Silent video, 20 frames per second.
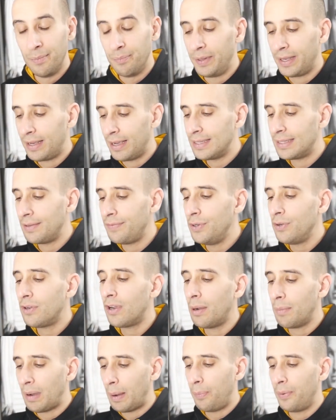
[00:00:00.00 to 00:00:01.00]
Because if you
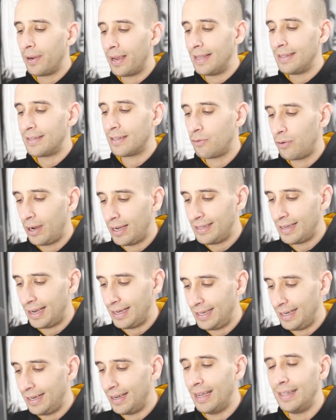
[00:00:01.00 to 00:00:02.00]
come up against a crazy
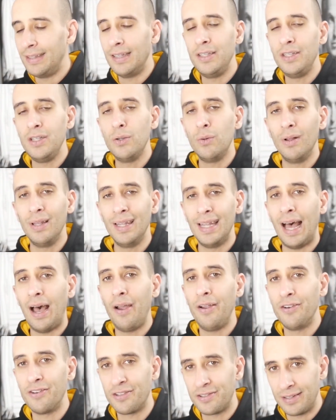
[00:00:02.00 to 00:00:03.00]
idea and then you allow
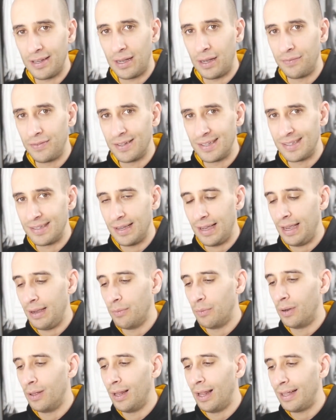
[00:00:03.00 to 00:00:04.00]
yourself to say,
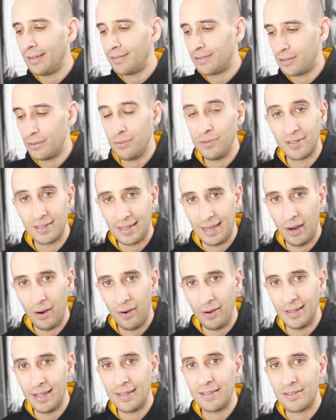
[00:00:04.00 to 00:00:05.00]
well, that's too
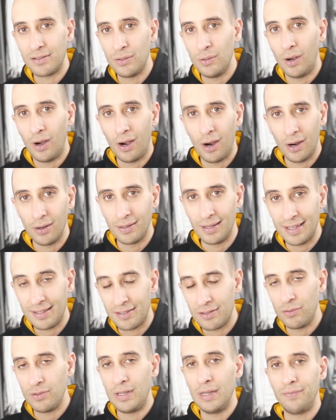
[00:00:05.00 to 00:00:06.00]
scary. That's too hard.
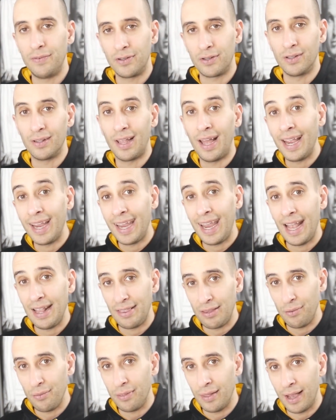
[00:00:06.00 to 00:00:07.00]
That's too difficult. I
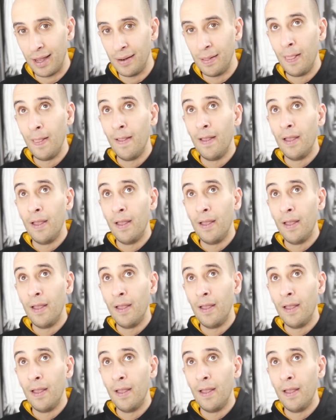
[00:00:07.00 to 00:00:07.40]
can't do that.